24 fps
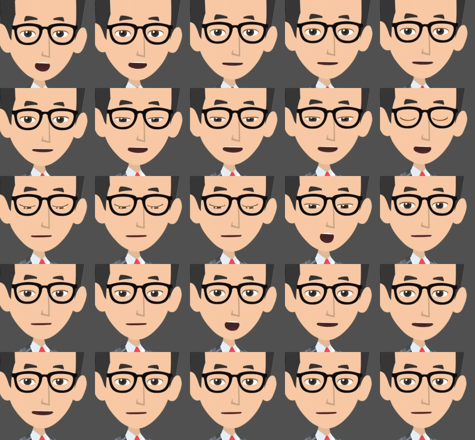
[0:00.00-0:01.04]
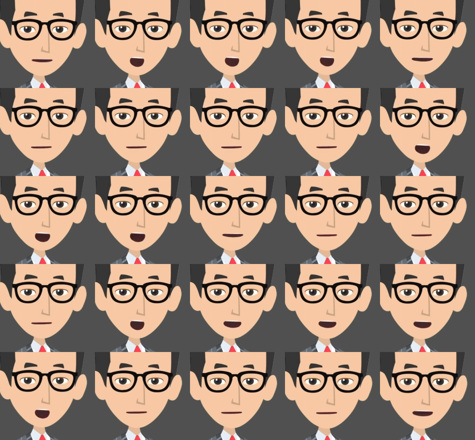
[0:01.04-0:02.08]
to decompose every
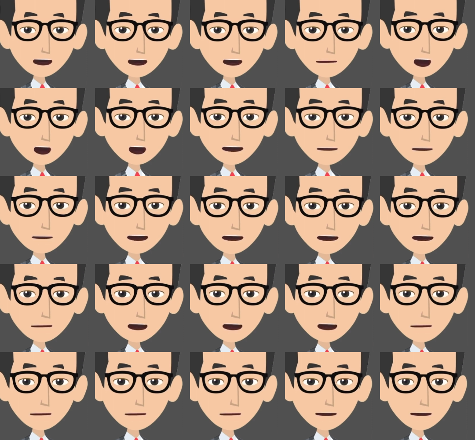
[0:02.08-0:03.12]
single component in a project,